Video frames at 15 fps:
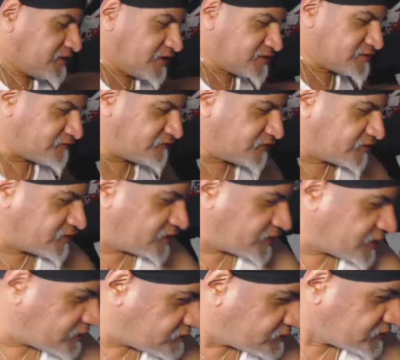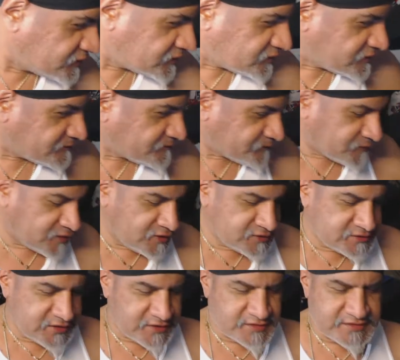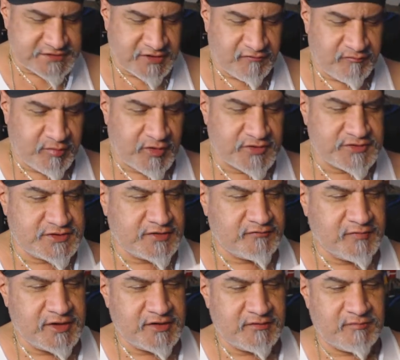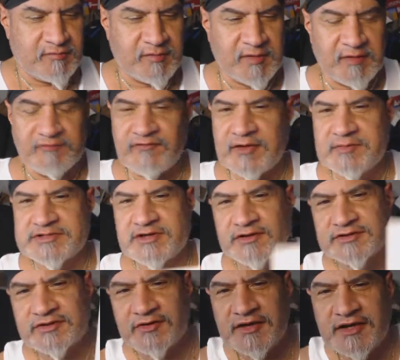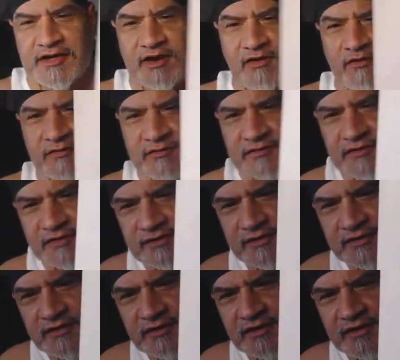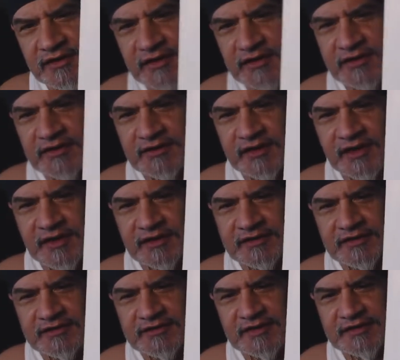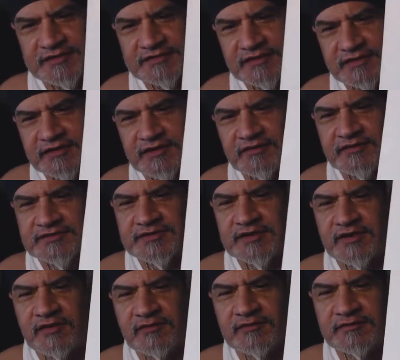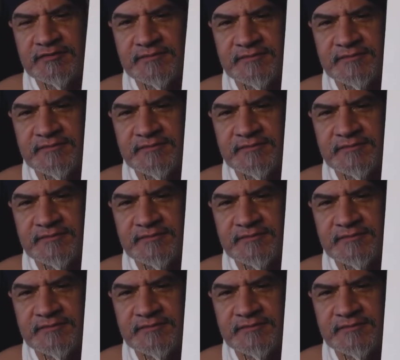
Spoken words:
You guys will figure that out. Here's another self portrait of me, my famous alter ego that I did this years ago.